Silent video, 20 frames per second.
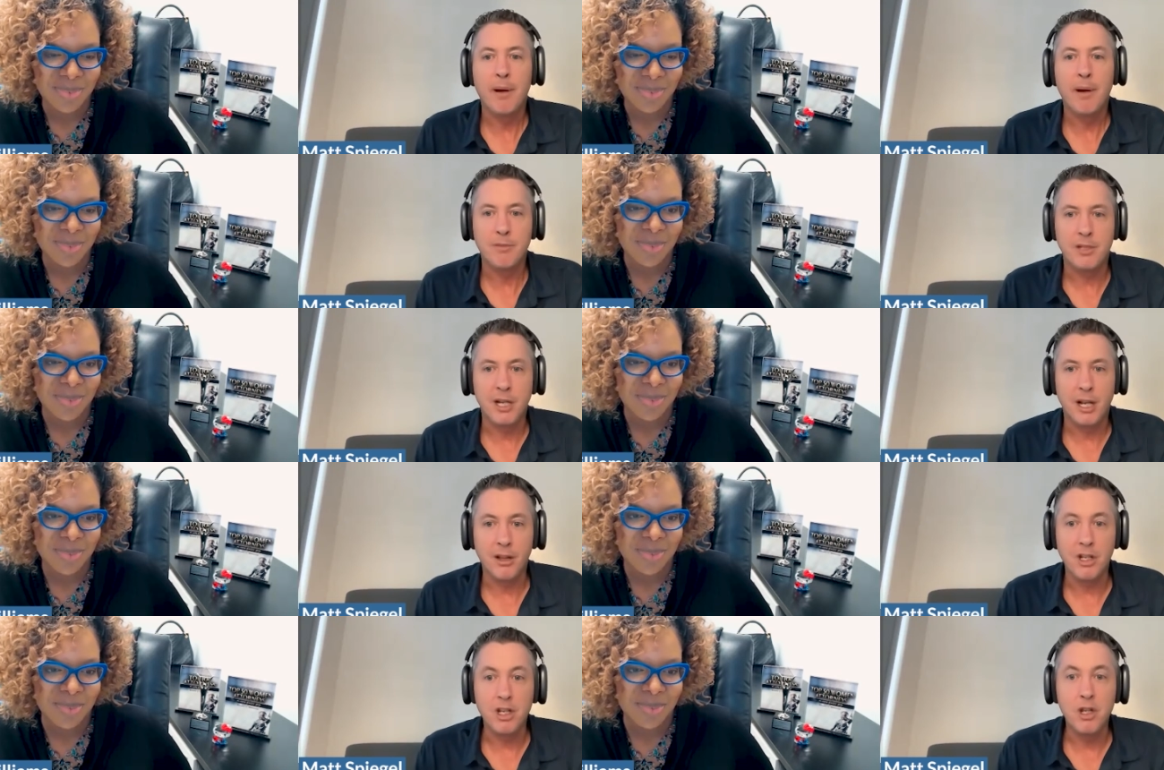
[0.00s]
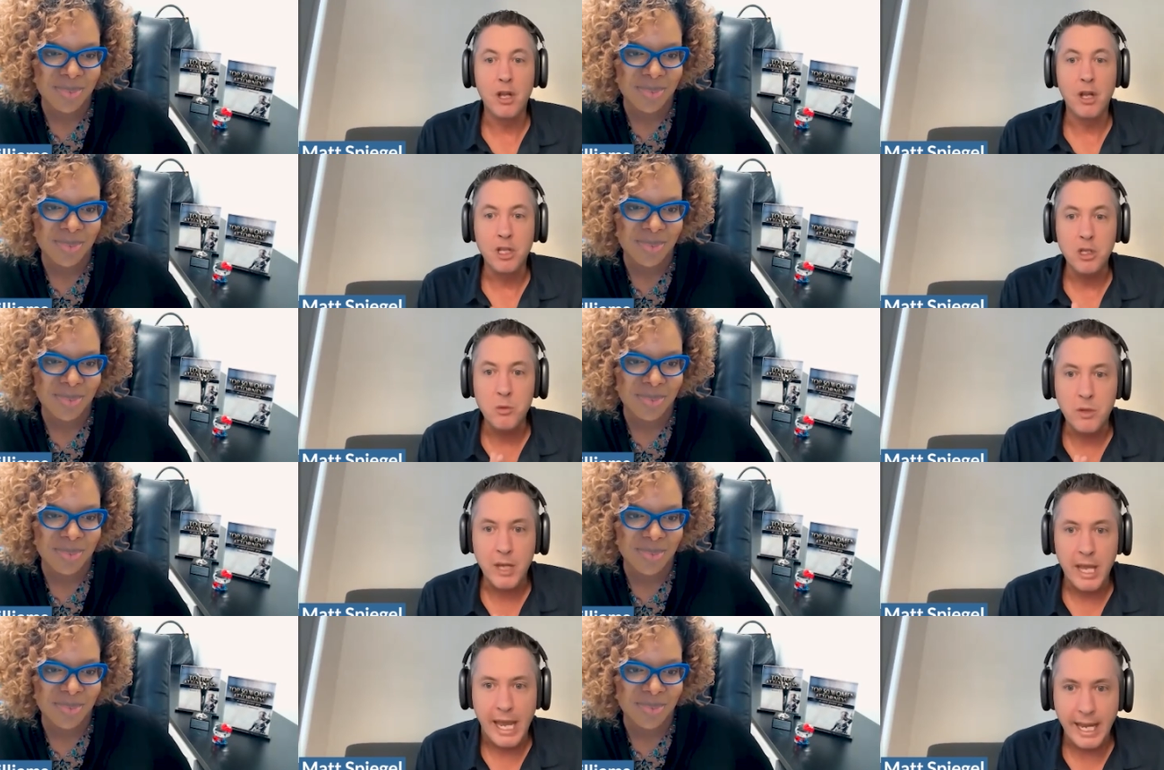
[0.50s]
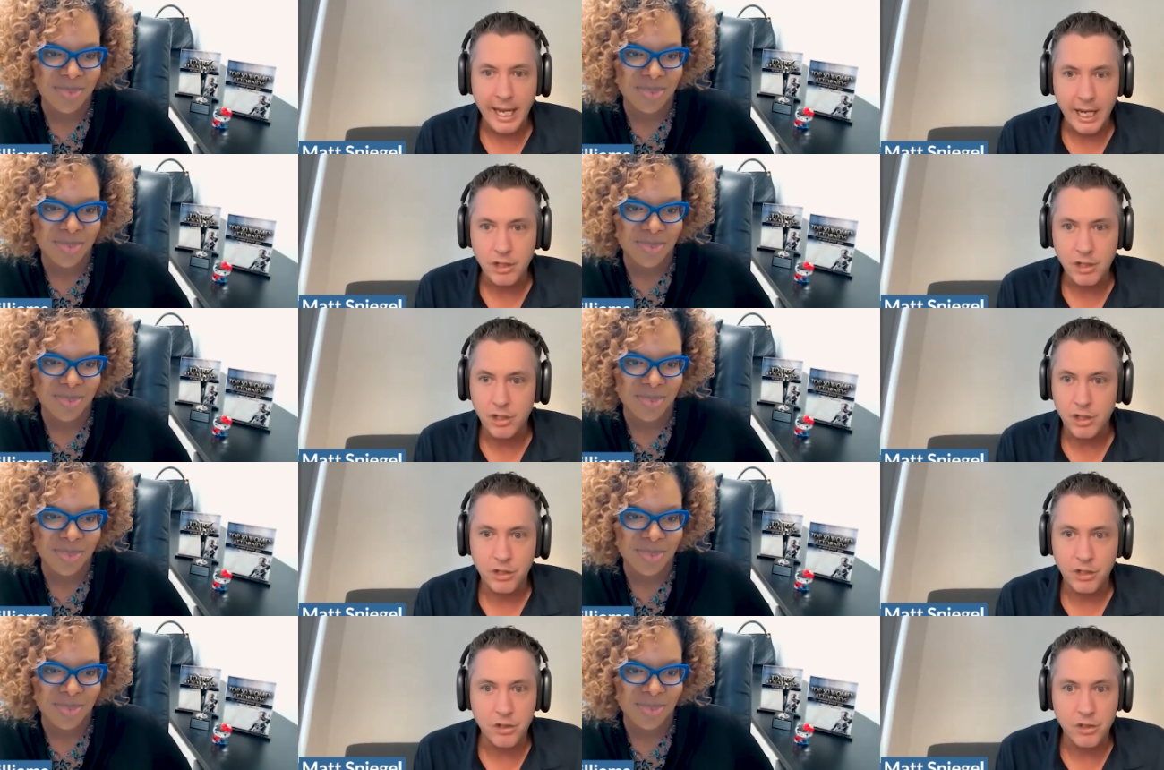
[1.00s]
Speaker 1: but I'm telling you that you
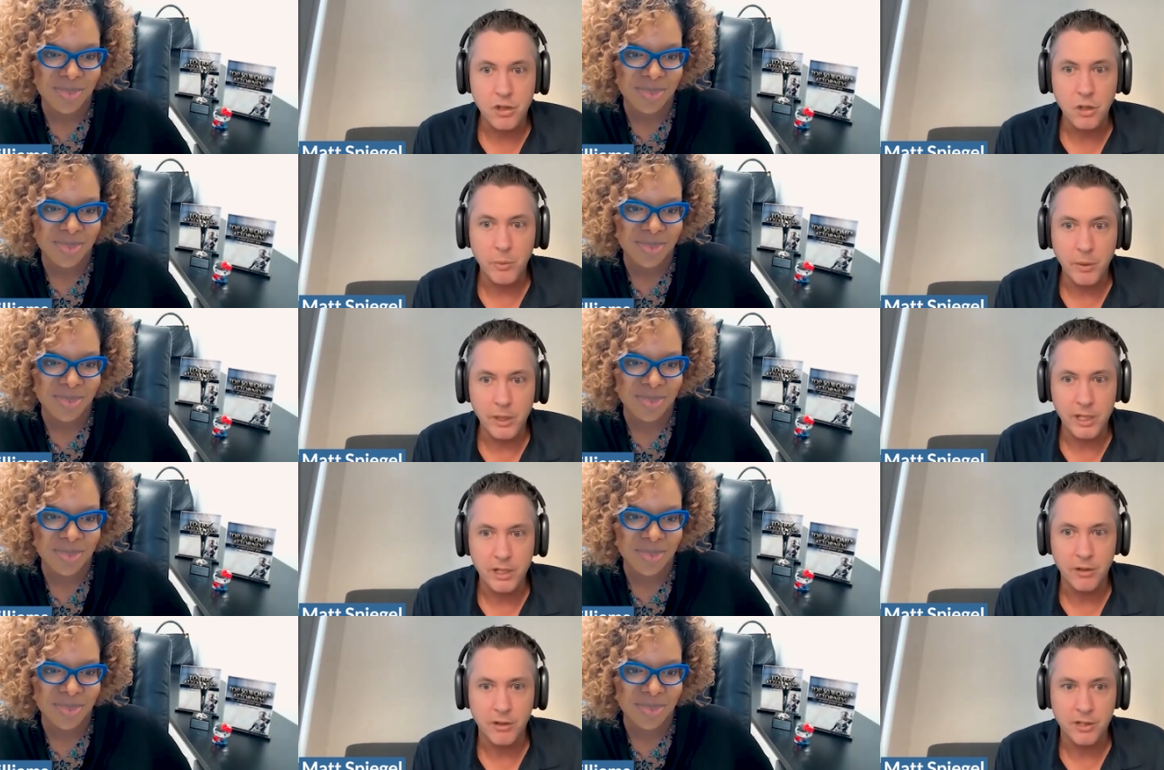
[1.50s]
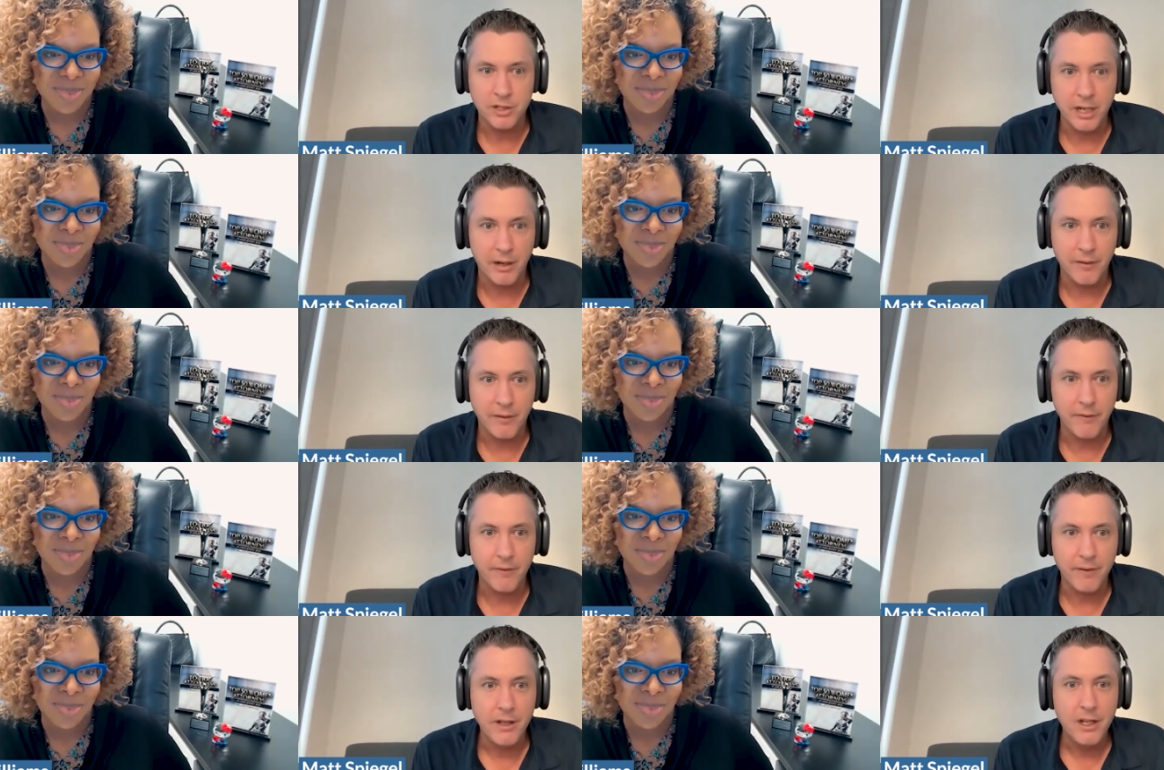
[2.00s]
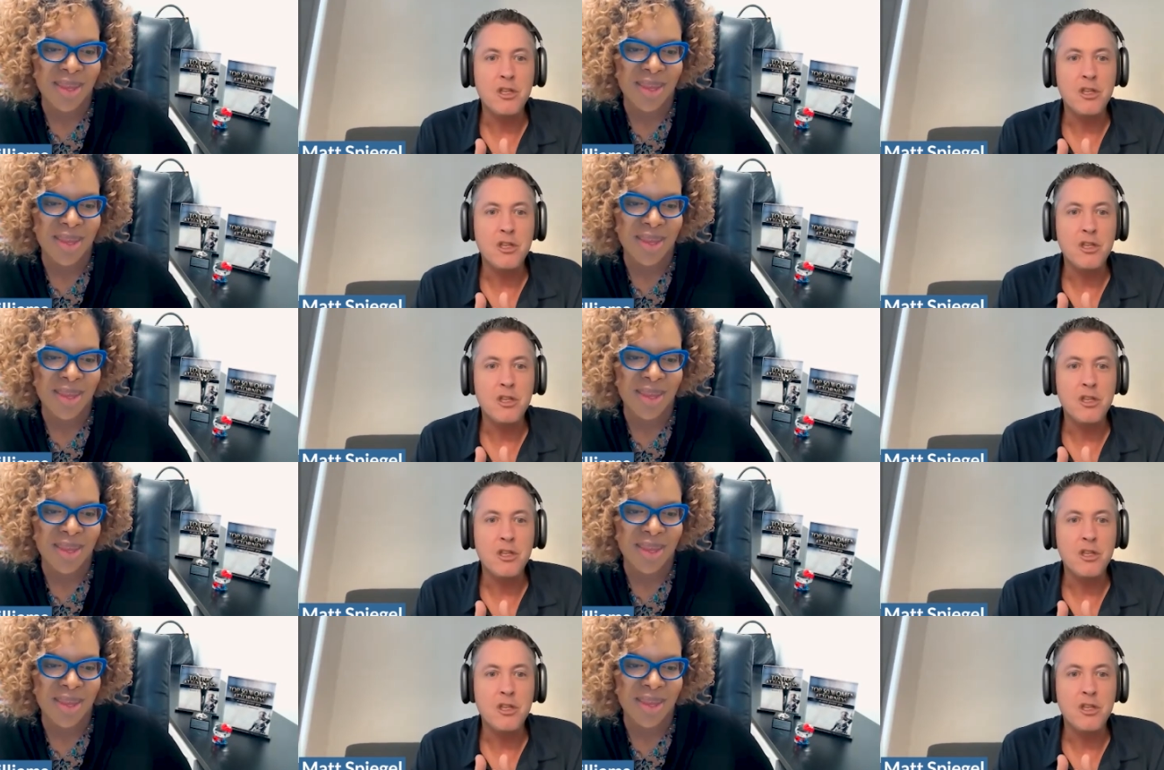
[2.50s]
can't just do it yourself.